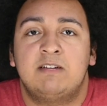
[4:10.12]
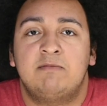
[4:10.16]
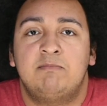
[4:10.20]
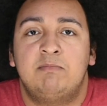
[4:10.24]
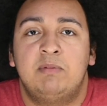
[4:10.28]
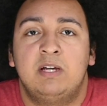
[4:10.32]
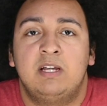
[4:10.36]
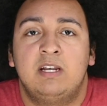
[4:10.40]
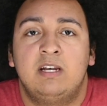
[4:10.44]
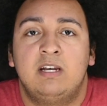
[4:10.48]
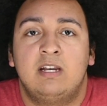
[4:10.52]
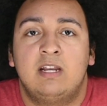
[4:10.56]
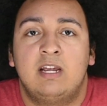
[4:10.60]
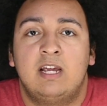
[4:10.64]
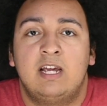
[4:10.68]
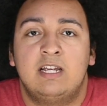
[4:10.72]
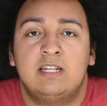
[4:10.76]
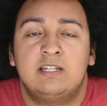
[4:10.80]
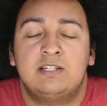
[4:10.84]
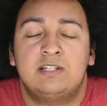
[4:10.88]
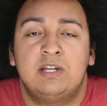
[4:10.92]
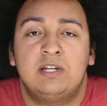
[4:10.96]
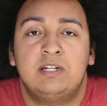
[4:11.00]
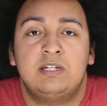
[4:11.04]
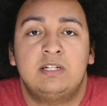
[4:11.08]
have been,
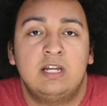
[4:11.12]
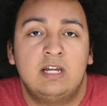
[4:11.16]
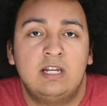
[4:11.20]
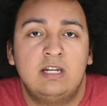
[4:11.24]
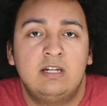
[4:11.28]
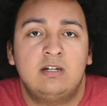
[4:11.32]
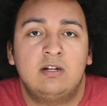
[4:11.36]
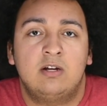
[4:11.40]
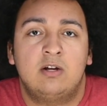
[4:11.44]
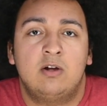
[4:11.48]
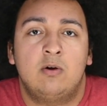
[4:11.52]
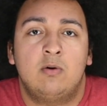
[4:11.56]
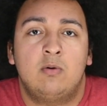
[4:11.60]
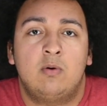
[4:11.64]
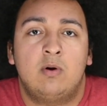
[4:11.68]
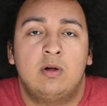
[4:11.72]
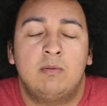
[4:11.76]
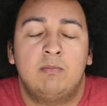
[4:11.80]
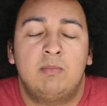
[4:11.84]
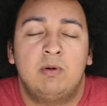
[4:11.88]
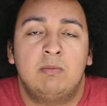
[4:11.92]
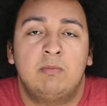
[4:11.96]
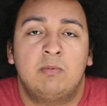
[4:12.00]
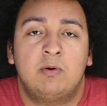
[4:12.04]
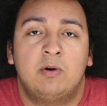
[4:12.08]
as they tend to go a
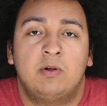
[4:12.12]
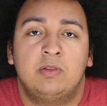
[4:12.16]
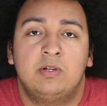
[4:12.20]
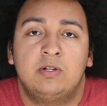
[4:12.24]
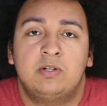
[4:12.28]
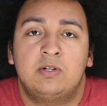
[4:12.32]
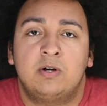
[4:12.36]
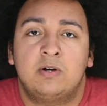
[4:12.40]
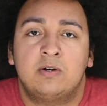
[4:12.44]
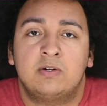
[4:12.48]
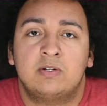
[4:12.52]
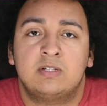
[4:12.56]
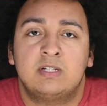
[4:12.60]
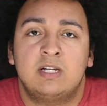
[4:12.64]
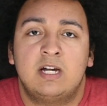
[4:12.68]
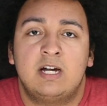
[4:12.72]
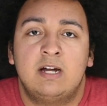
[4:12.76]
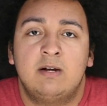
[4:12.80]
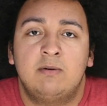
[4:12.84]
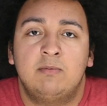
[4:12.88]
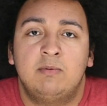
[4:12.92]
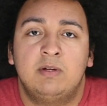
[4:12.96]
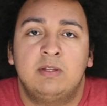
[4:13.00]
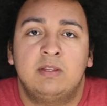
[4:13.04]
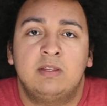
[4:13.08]
bit more on the dark
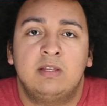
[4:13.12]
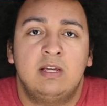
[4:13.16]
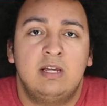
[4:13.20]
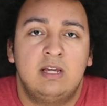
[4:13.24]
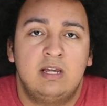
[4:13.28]
side with,